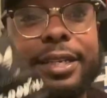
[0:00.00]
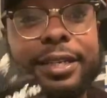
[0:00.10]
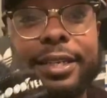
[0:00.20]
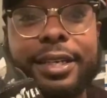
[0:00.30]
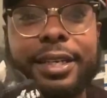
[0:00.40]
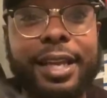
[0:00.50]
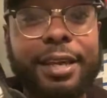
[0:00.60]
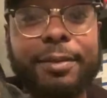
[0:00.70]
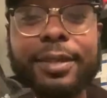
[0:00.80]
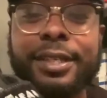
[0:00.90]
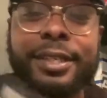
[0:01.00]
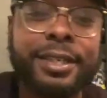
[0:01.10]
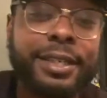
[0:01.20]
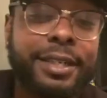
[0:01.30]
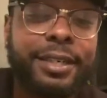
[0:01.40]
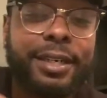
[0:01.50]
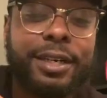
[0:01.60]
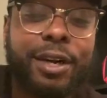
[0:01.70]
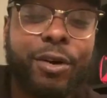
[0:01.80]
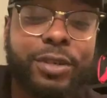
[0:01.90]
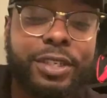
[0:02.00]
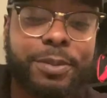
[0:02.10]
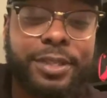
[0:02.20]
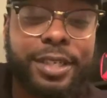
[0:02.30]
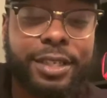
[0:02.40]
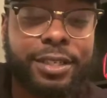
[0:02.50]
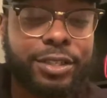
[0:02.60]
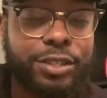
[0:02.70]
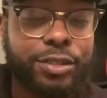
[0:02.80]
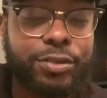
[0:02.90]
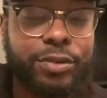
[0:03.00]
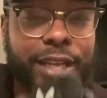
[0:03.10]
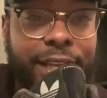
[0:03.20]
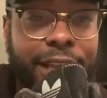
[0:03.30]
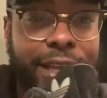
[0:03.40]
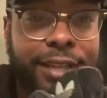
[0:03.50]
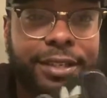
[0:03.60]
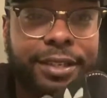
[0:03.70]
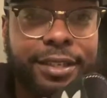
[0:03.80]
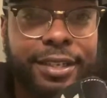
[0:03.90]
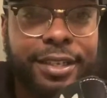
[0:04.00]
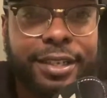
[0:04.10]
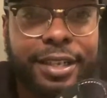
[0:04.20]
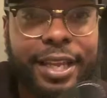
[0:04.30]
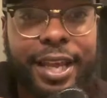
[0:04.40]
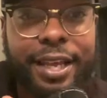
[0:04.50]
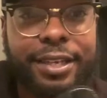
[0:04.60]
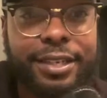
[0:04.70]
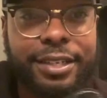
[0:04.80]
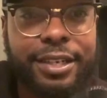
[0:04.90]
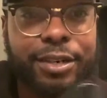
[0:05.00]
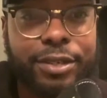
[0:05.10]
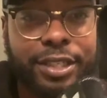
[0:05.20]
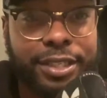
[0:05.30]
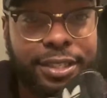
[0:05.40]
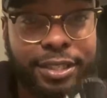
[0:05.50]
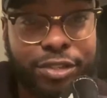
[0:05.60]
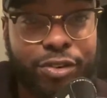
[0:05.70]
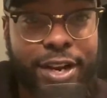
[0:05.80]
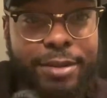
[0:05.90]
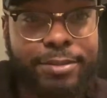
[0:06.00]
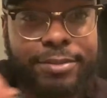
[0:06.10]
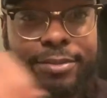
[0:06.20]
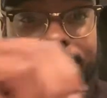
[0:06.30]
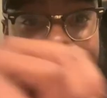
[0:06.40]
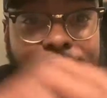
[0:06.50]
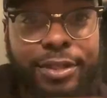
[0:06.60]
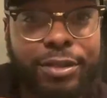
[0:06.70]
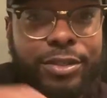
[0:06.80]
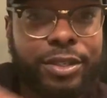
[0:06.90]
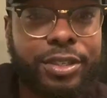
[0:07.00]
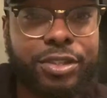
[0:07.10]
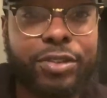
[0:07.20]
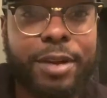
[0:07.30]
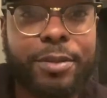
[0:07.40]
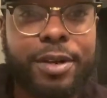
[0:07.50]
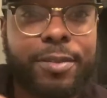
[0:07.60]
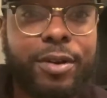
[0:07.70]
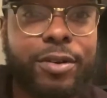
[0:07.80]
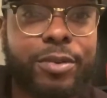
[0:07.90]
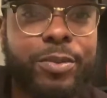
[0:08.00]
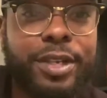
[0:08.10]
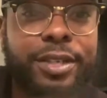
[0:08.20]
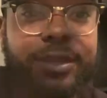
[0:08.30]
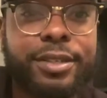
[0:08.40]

Goodyear labeling uh, on this particular shoe, they got they got Goodyear on. This is a strap, you know, so this strap come all the way